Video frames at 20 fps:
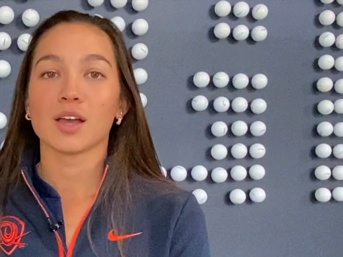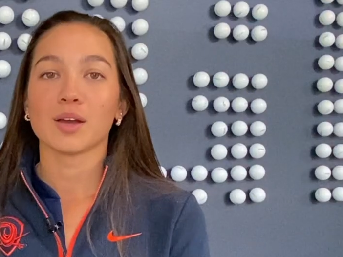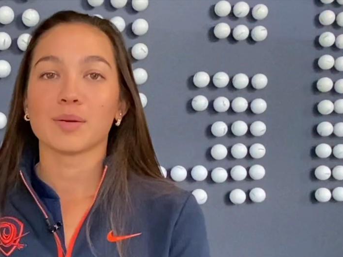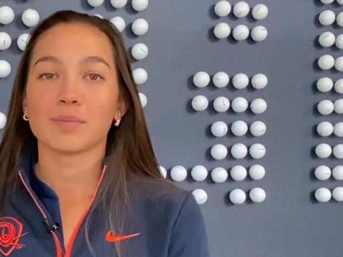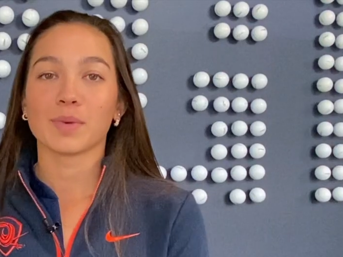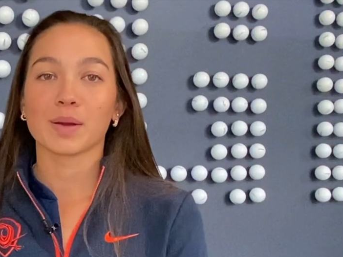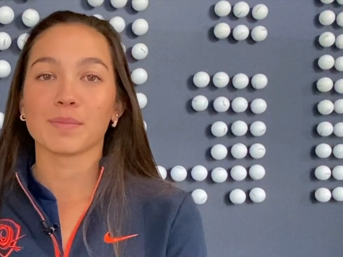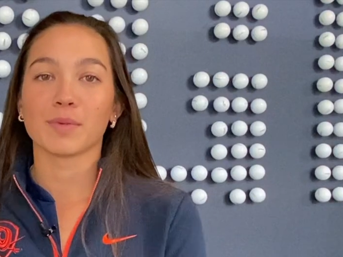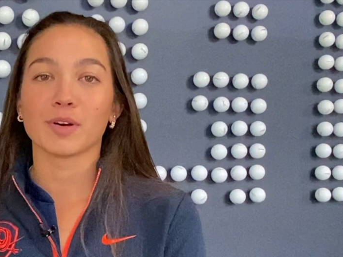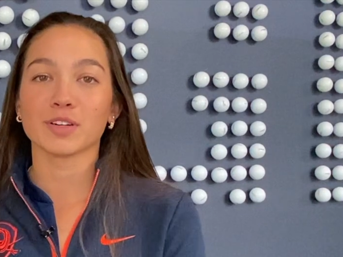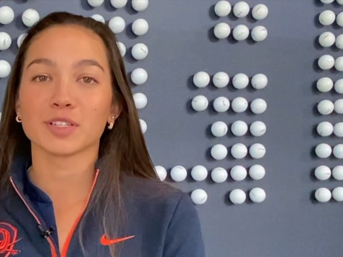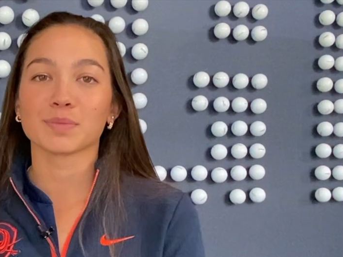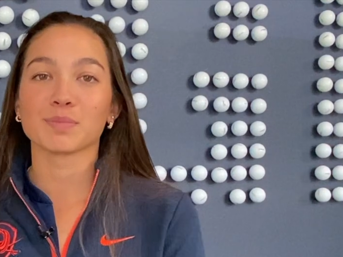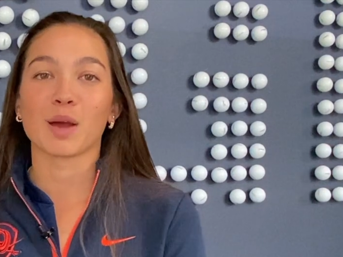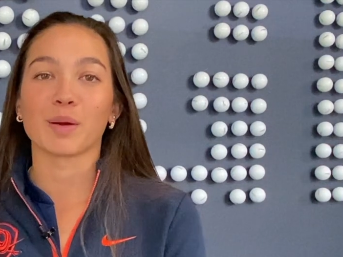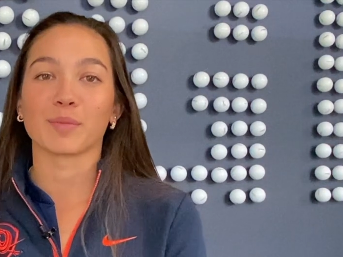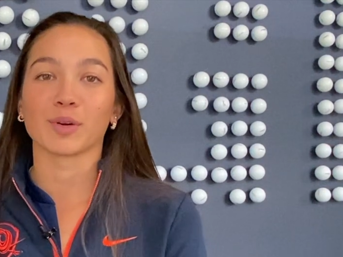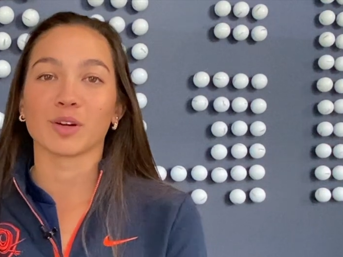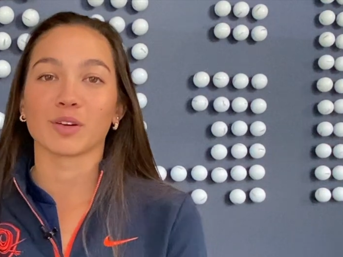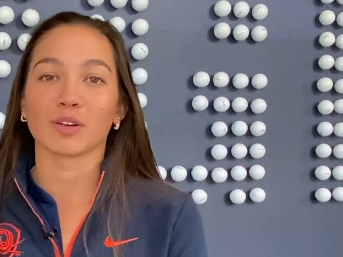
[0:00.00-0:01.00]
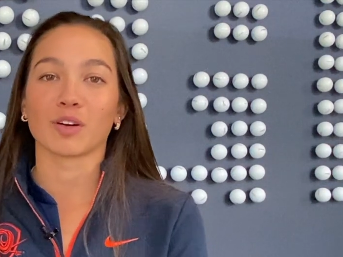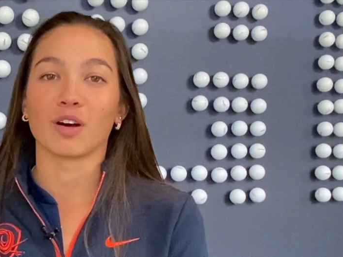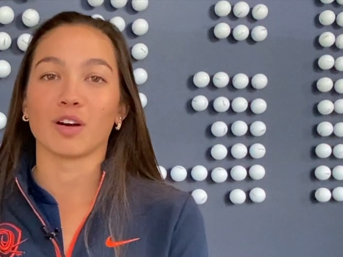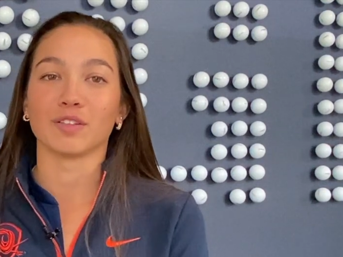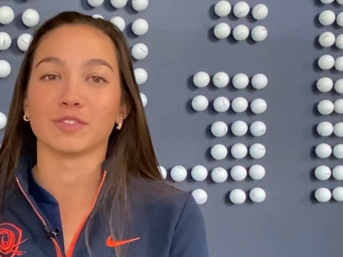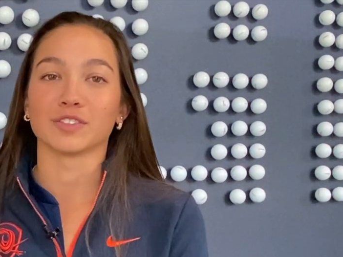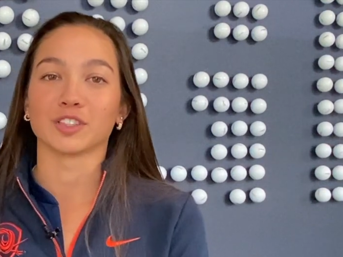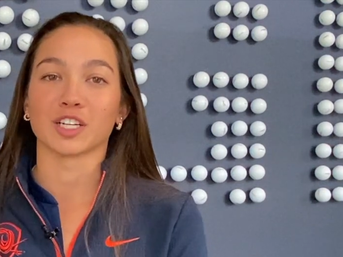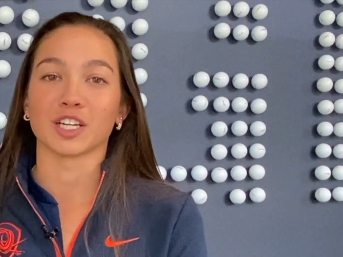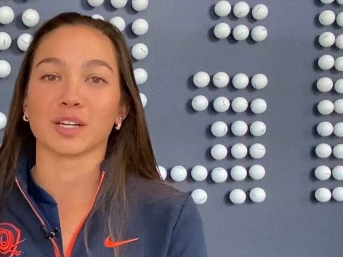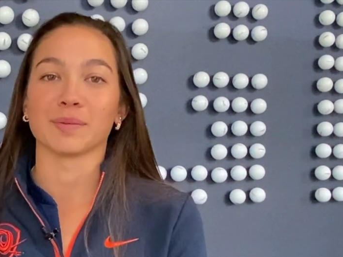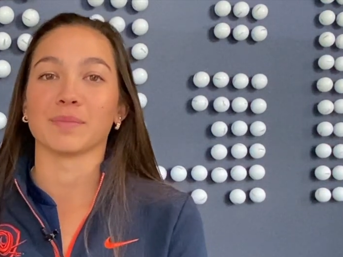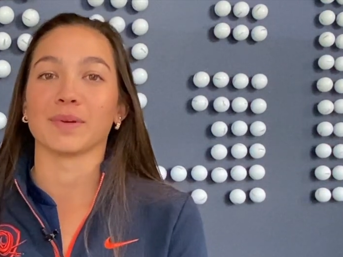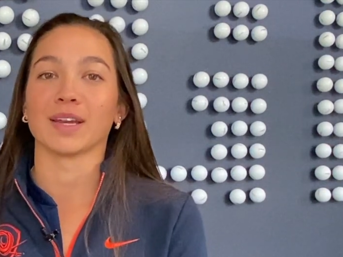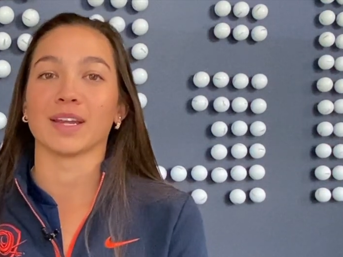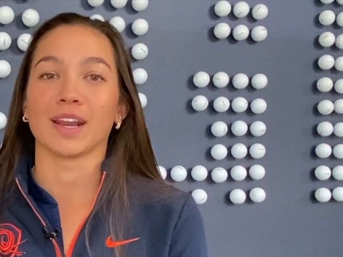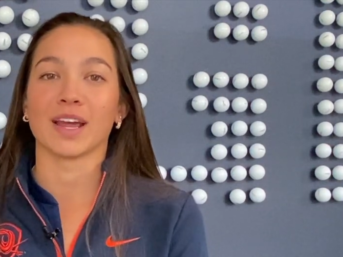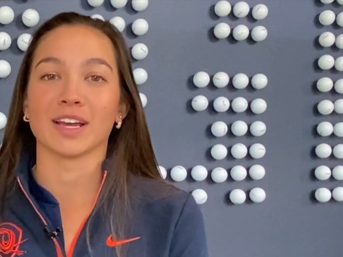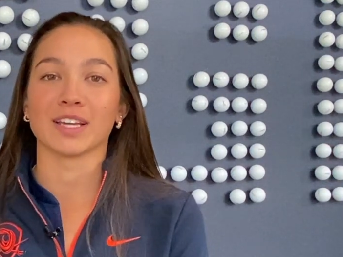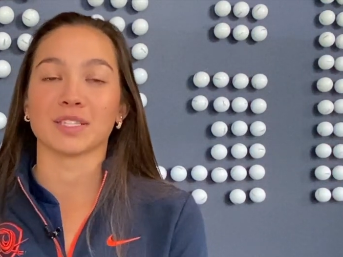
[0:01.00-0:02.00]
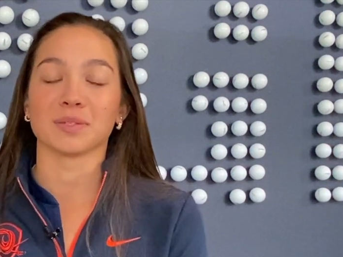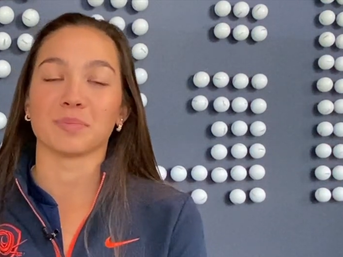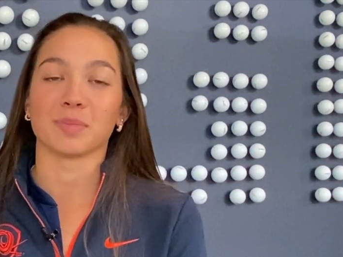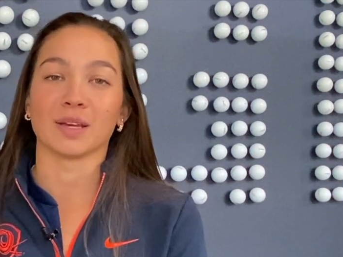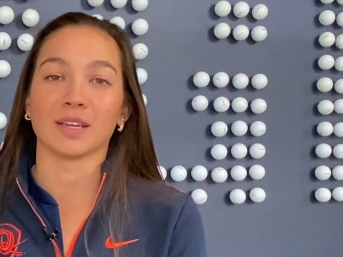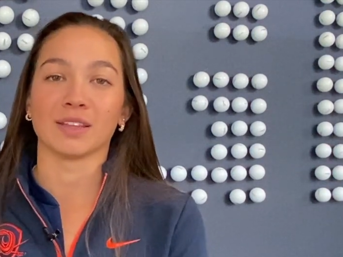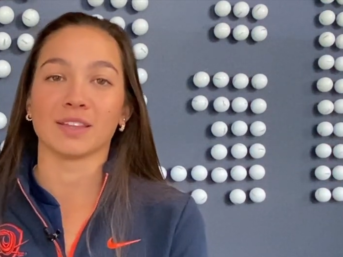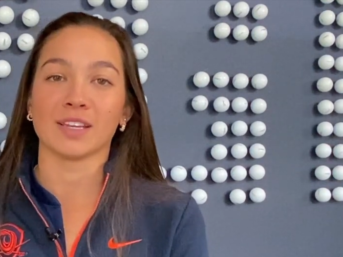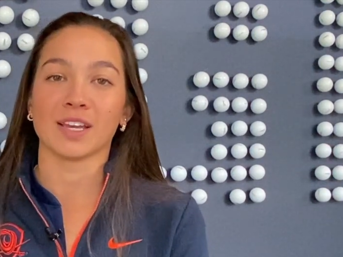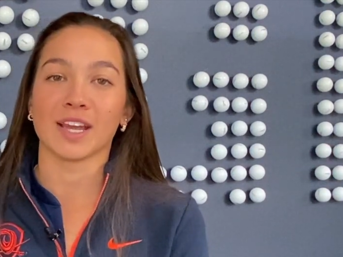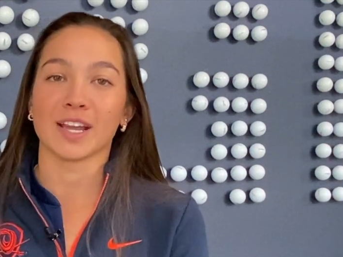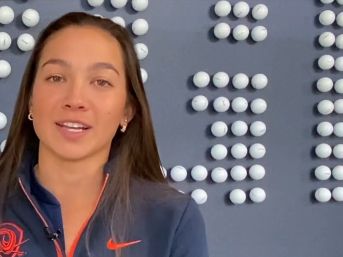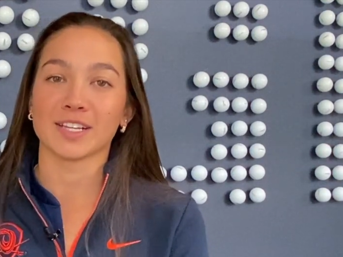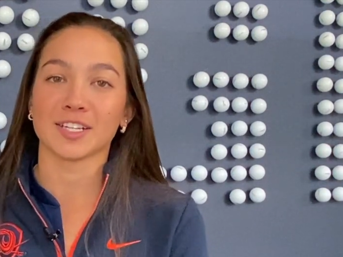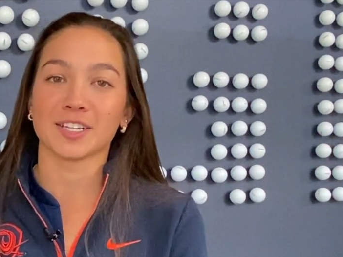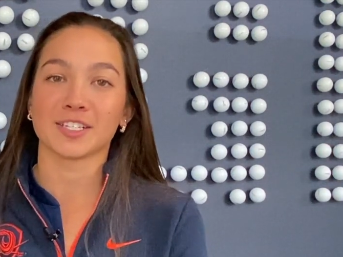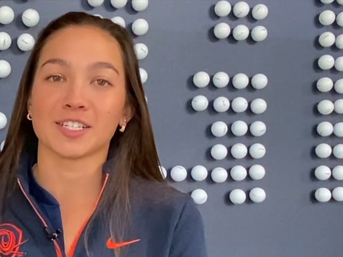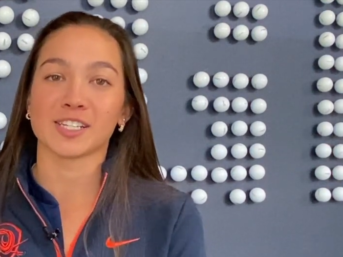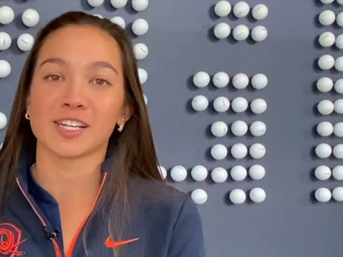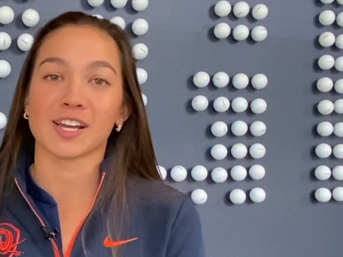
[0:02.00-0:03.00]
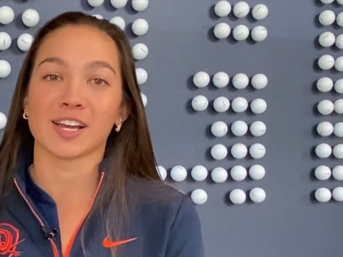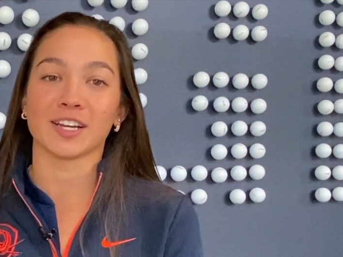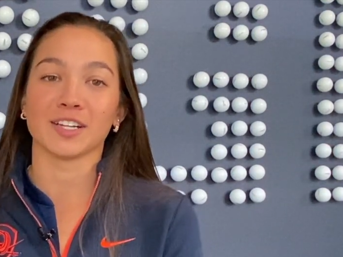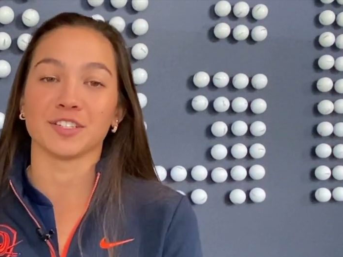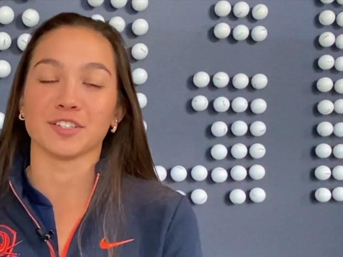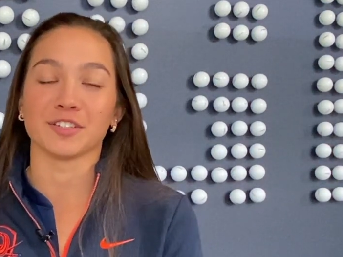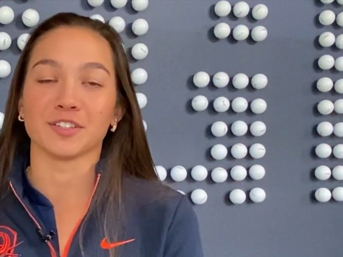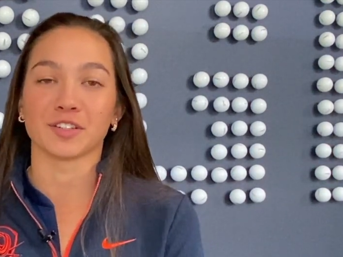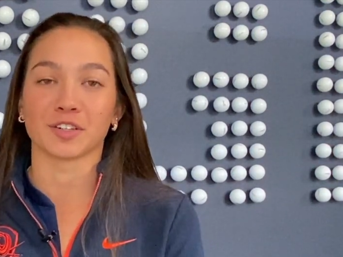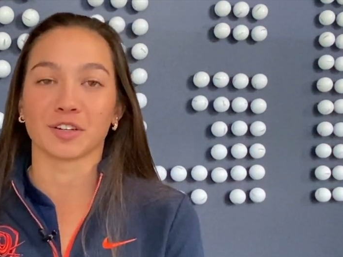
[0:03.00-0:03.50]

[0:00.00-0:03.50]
My most memorable golf tournament has been the AJGA Junior